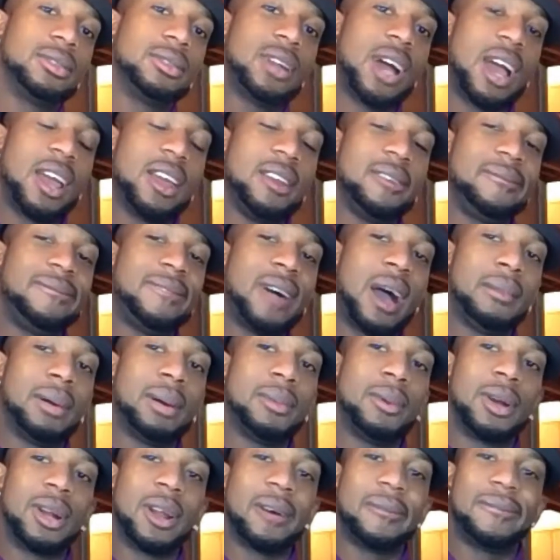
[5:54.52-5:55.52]
Not in farmer,
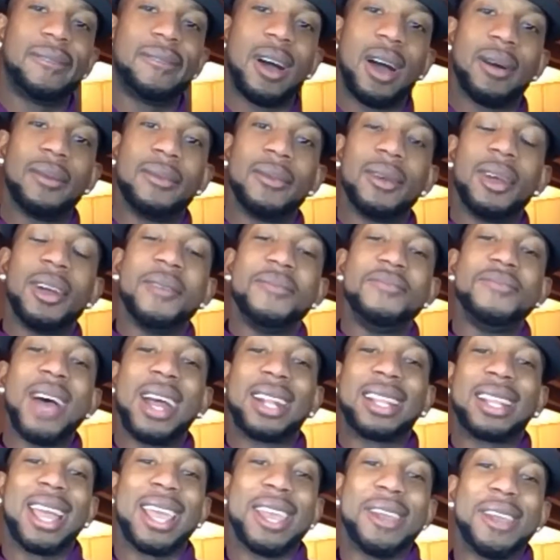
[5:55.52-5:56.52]
but not
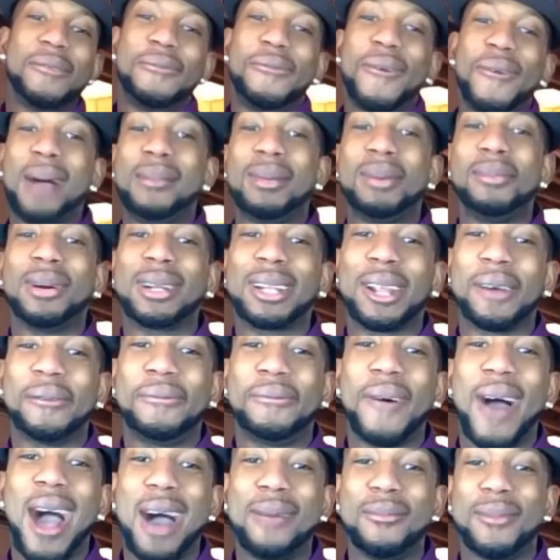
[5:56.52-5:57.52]
an informer, but a
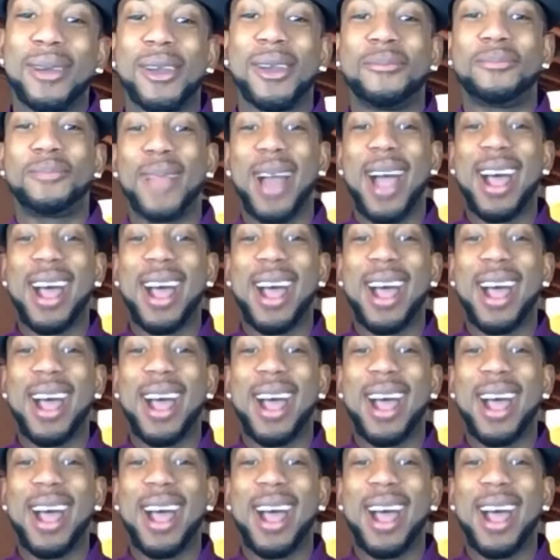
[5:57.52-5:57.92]
farmer.